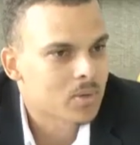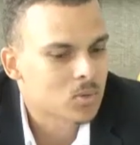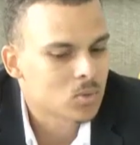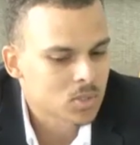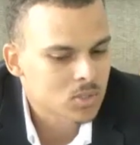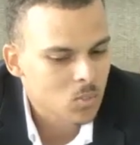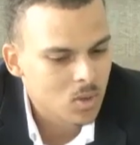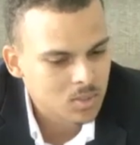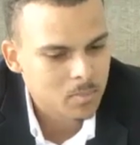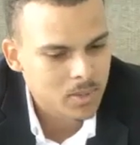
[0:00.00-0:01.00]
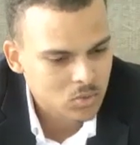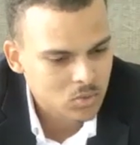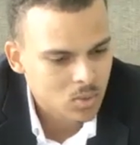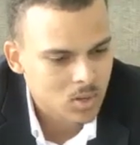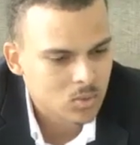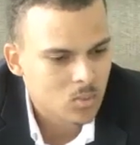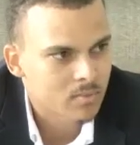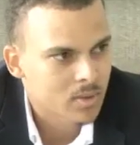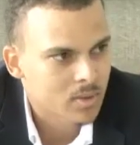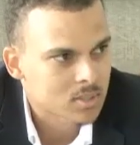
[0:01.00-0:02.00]
And you just want to make sure that you
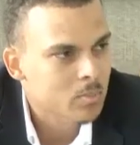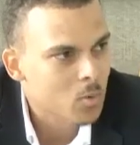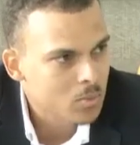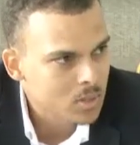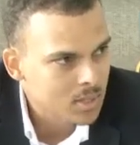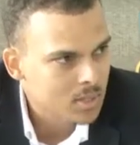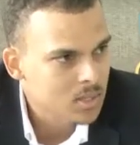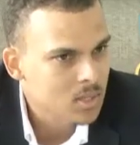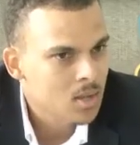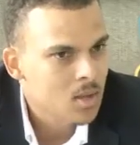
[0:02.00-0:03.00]
invest appropriately